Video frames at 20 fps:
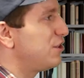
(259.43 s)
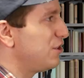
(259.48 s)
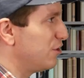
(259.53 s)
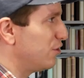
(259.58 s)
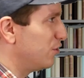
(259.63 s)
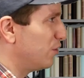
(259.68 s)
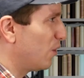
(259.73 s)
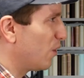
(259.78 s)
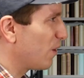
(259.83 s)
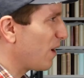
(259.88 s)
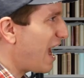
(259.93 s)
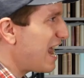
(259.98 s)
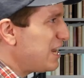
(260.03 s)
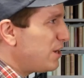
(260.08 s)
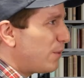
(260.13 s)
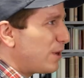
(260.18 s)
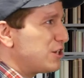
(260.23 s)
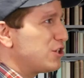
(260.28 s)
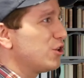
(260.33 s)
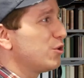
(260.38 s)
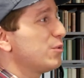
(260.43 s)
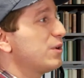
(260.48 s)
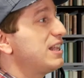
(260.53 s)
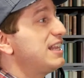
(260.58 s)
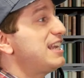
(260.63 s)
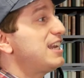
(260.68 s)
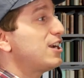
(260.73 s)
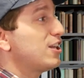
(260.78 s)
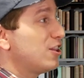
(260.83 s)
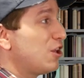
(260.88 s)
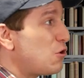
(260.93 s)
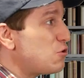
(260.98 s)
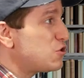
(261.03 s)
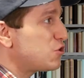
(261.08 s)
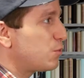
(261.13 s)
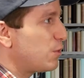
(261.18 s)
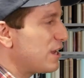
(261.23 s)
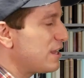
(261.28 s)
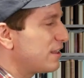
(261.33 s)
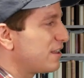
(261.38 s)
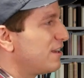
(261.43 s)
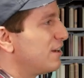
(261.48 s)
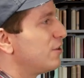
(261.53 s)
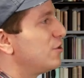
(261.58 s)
you or anyone you're really close with